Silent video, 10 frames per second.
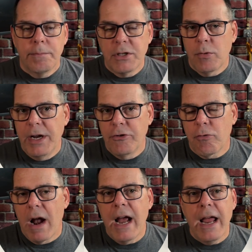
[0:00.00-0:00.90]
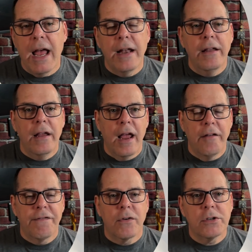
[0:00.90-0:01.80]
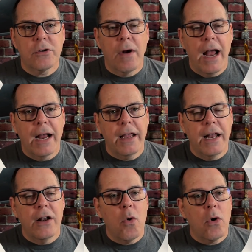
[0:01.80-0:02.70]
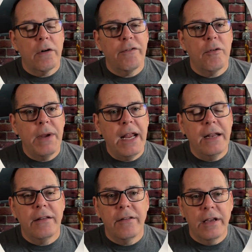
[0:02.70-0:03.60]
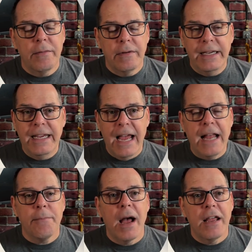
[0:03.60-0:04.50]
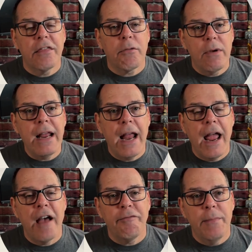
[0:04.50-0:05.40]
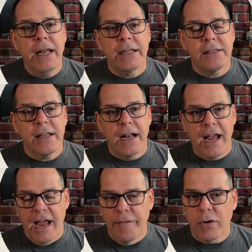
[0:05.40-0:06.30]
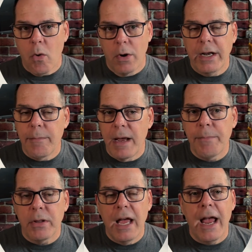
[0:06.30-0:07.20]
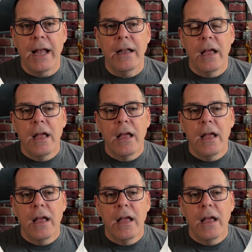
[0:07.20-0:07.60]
between dry end and first crack. And in order for me to get my 3.5 minutes that I have according to my plan,